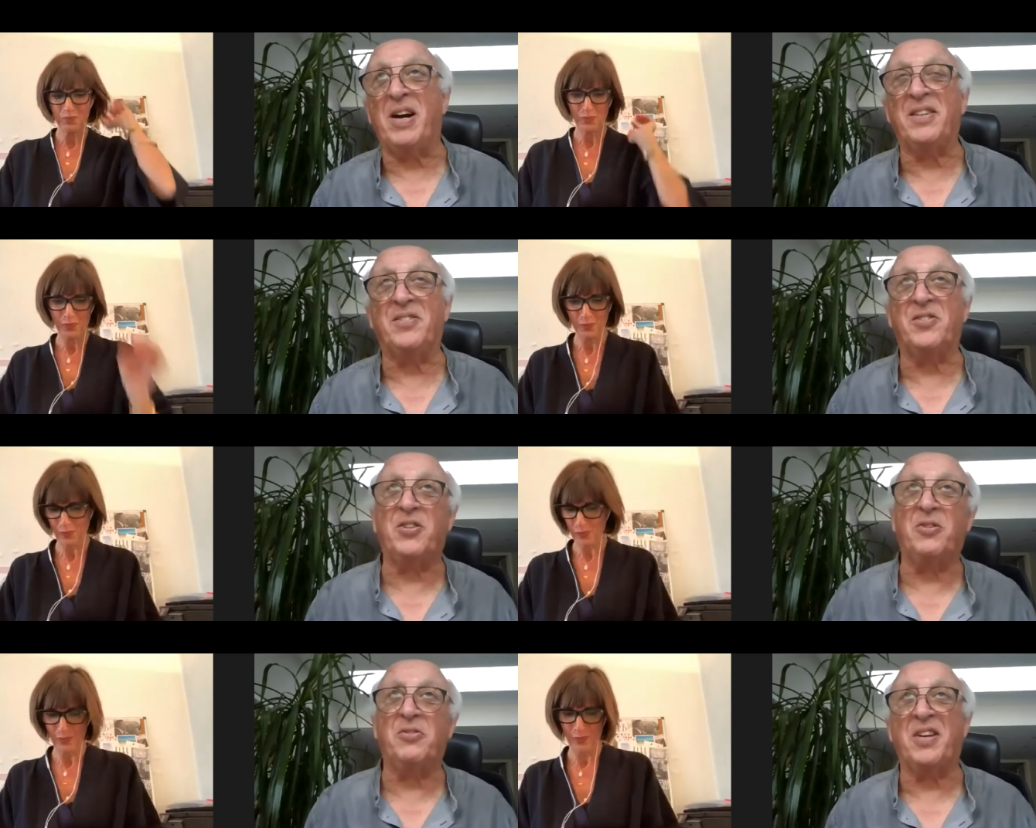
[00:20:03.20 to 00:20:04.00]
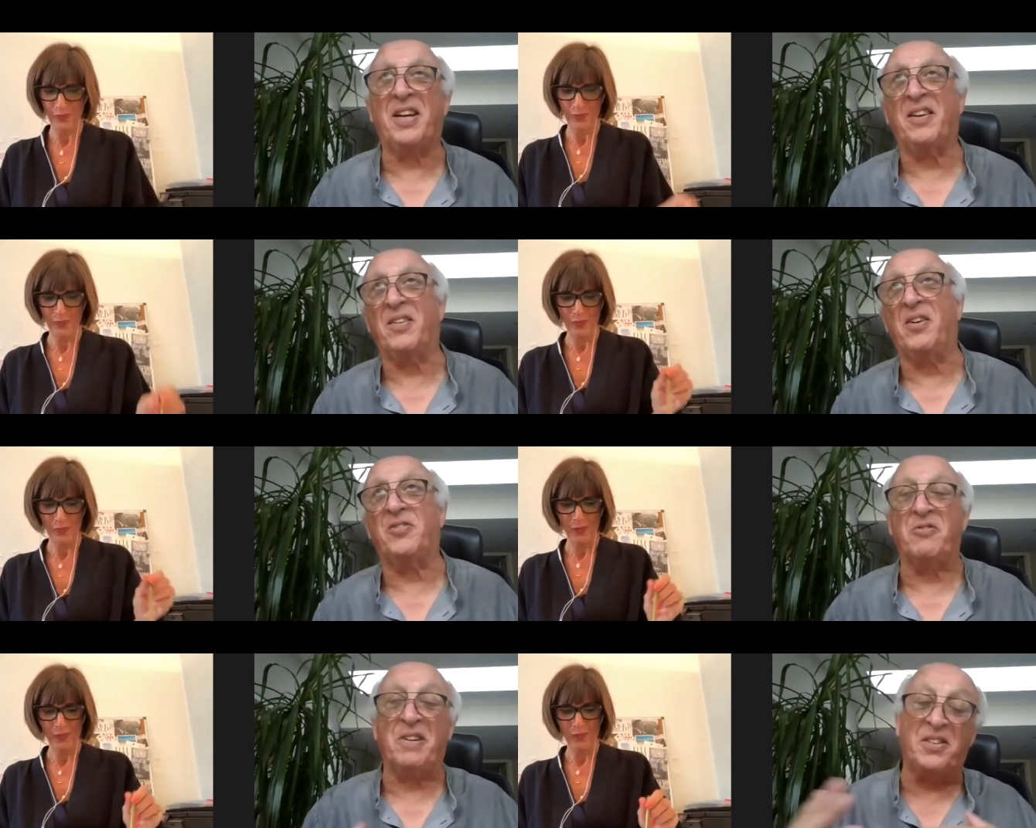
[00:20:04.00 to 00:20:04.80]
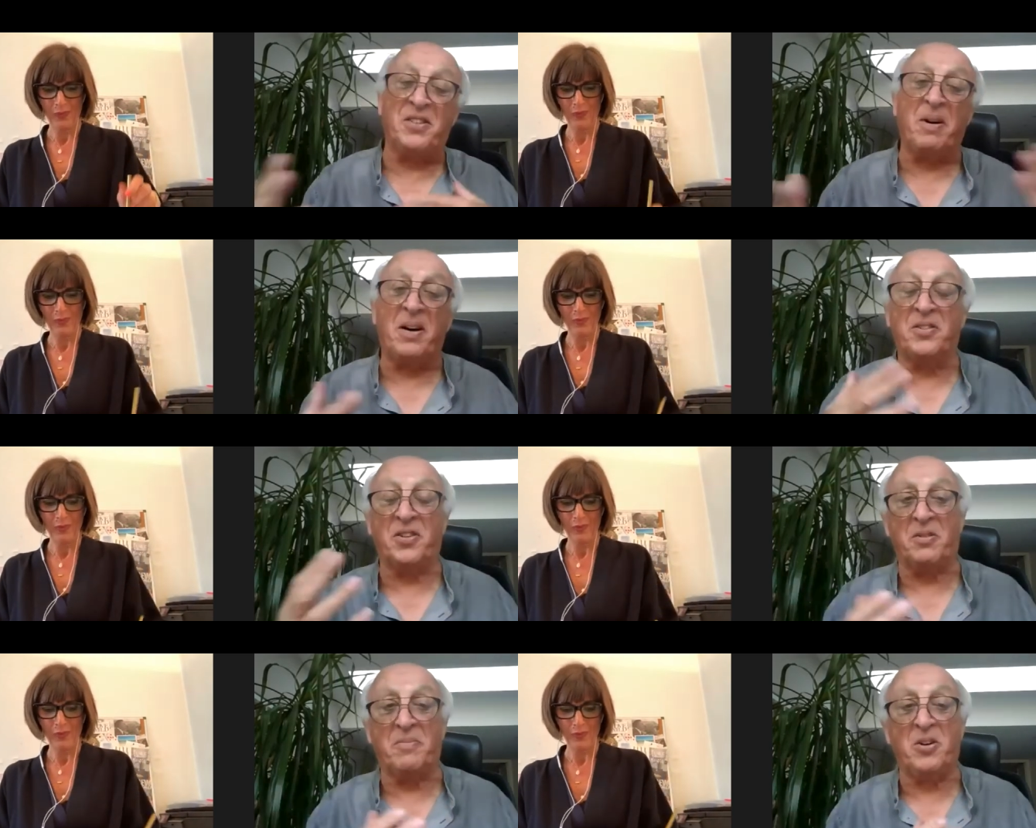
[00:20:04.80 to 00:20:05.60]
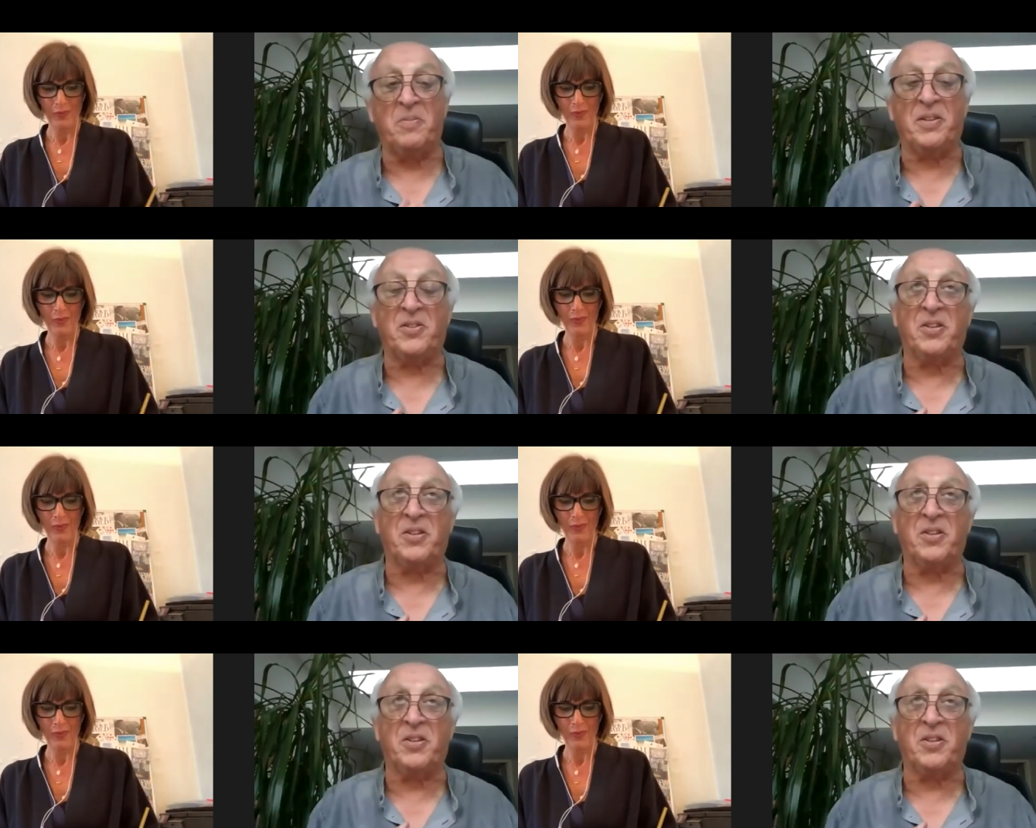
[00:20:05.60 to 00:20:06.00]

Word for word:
Speaker 1: brands do you think that are in demand at the moment?